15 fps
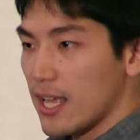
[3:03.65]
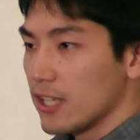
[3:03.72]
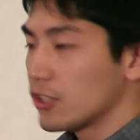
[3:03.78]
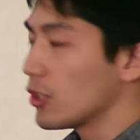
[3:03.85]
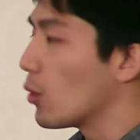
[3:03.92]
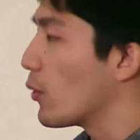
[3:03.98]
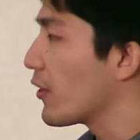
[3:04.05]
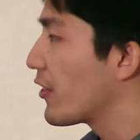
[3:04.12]

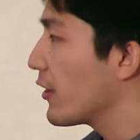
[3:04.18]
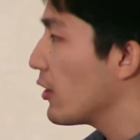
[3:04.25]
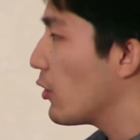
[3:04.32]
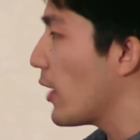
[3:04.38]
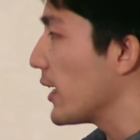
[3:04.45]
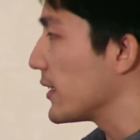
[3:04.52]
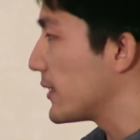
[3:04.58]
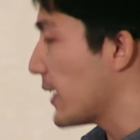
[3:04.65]
So we
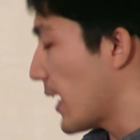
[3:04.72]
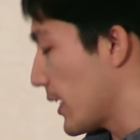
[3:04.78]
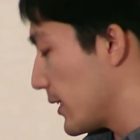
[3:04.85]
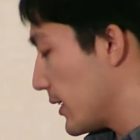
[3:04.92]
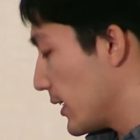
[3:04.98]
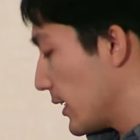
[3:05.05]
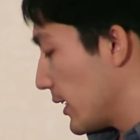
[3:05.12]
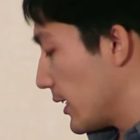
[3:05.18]
theorize
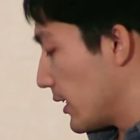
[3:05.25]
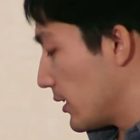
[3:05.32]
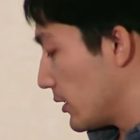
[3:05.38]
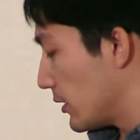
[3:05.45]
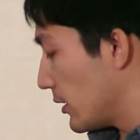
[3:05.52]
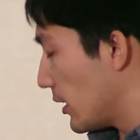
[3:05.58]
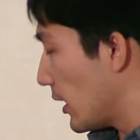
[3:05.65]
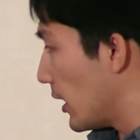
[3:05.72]
that
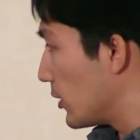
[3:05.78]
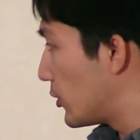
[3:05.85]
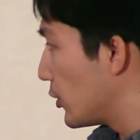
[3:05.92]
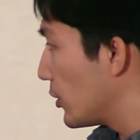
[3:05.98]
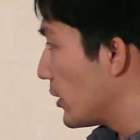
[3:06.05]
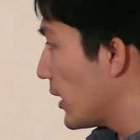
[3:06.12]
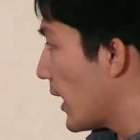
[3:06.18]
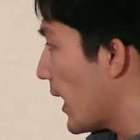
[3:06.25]
at
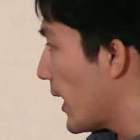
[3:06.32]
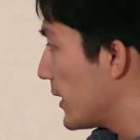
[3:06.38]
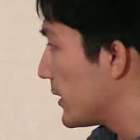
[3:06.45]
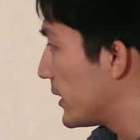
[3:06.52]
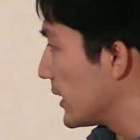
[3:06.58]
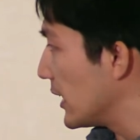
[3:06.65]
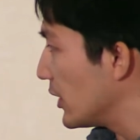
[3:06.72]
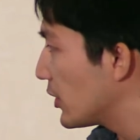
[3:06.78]

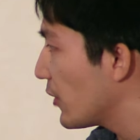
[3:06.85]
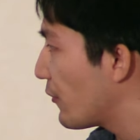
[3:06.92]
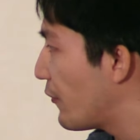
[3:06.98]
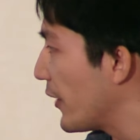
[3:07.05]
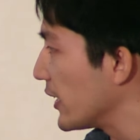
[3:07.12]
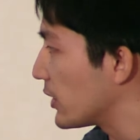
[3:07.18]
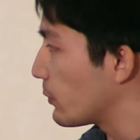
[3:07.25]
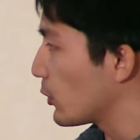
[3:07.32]
the
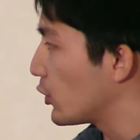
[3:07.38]
interface